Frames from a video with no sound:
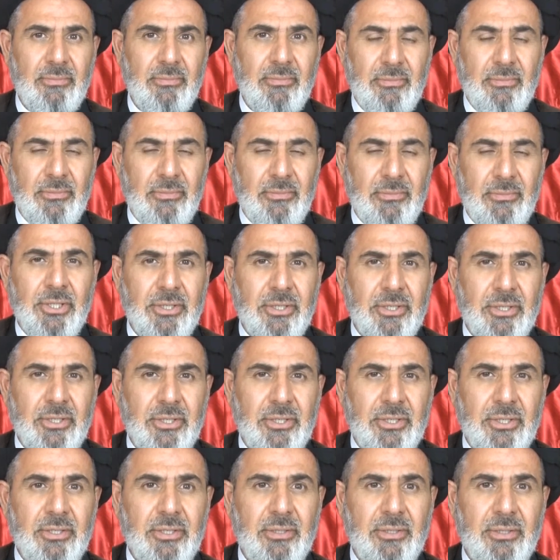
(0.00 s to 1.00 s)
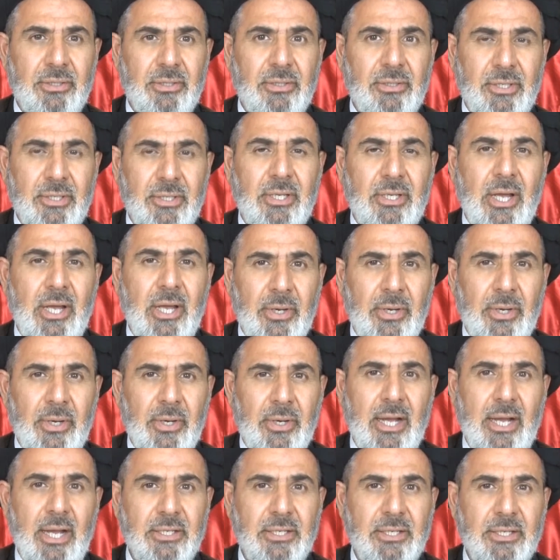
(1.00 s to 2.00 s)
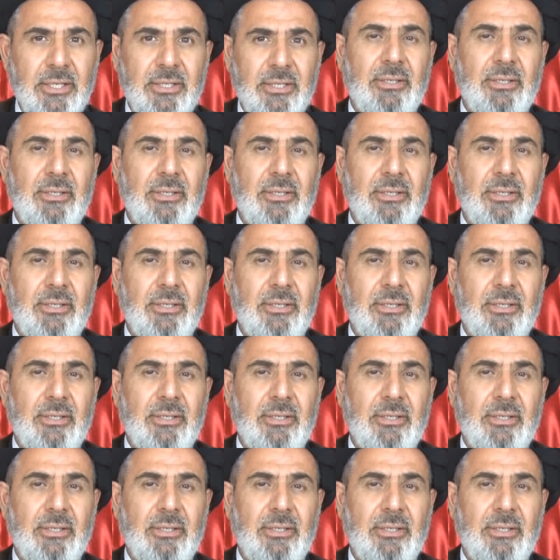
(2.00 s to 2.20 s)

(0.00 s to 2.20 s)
just sit down, relax.